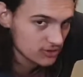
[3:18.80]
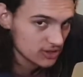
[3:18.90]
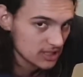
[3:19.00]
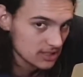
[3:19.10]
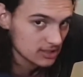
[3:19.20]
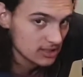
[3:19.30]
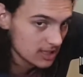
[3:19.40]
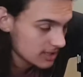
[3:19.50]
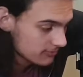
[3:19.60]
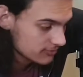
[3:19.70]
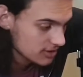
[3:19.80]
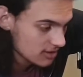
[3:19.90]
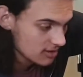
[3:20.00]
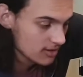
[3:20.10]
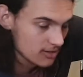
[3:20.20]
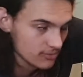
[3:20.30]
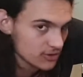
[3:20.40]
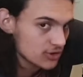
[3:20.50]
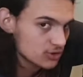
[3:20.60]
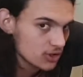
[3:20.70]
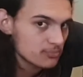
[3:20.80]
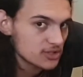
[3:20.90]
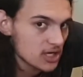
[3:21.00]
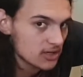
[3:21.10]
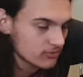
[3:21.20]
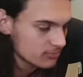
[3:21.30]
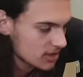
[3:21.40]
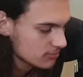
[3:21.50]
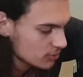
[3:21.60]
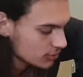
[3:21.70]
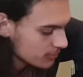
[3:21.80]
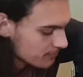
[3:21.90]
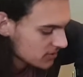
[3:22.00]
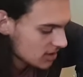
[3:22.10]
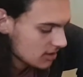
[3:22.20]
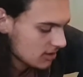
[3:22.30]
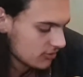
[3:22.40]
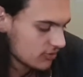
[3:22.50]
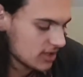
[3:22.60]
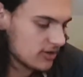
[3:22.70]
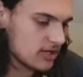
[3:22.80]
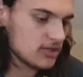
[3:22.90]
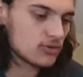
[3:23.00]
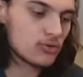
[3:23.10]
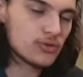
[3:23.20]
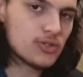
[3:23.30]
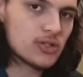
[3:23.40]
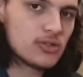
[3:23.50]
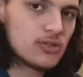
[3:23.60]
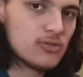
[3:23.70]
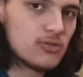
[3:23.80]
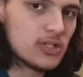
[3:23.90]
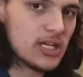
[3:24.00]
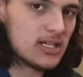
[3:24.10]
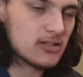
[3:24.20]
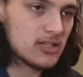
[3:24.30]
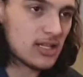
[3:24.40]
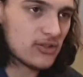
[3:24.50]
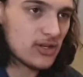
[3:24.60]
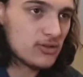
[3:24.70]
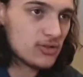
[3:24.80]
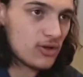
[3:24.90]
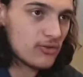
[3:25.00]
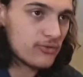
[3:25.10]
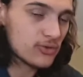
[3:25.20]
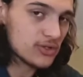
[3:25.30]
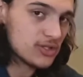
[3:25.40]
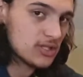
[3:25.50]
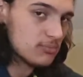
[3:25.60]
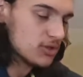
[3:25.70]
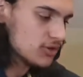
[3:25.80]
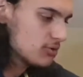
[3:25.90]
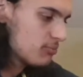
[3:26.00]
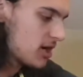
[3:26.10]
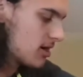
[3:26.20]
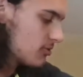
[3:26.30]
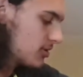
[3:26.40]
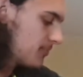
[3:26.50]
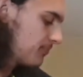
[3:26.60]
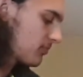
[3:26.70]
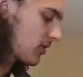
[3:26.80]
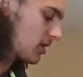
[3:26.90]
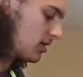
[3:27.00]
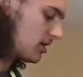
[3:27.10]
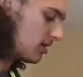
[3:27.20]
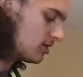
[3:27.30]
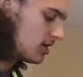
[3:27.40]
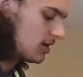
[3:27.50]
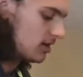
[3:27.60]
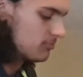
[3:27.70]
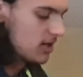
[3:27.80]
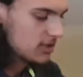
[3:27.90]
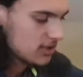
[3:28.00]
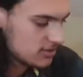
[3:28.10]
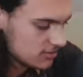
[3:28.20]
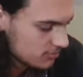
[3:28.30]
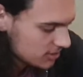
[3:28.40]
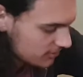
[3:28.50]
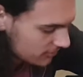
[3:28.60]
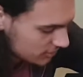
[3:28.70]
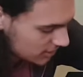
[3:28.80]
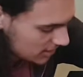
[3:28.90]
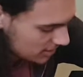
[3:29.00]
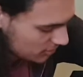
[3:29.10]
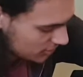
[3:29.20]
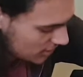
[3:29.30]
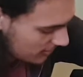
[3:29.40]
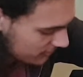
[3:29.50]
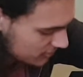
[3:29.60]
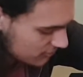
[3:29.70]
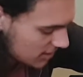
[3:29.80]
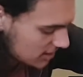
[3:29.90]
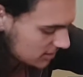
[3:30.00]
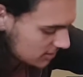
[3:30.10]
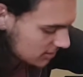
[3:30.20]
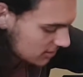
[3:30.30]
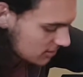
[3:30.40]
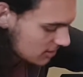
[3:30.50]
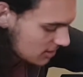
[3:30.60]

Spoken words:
the left, on the top side of the motherboard, there is also two connectors, and those are for the CPU power. Now in my case it's a bit difficult to get up because I have this radiator here,